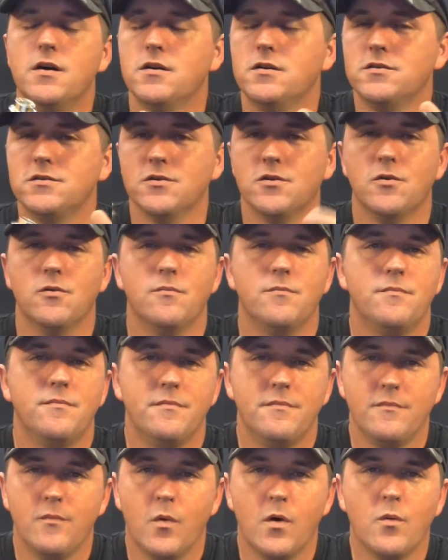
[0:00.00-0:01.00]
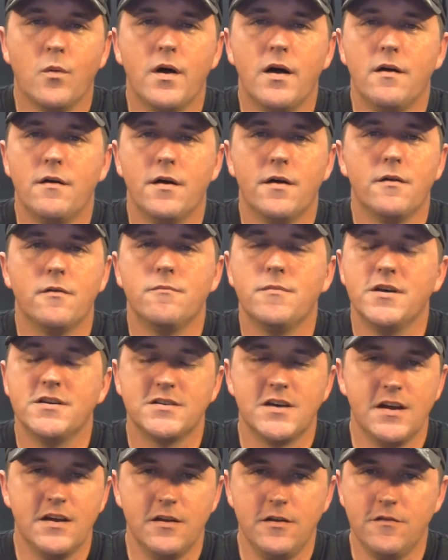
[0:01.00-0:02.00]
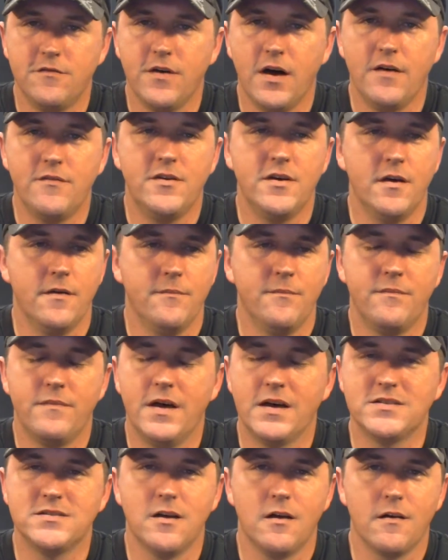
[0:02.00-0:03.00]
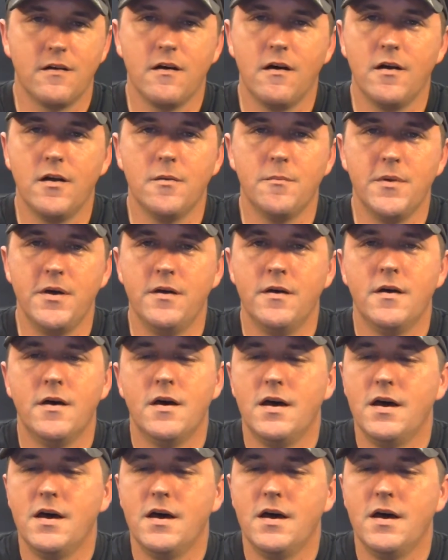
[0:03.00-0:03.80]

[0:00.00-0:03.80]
so one way or another, it's getting in your 510. That's not a con to me.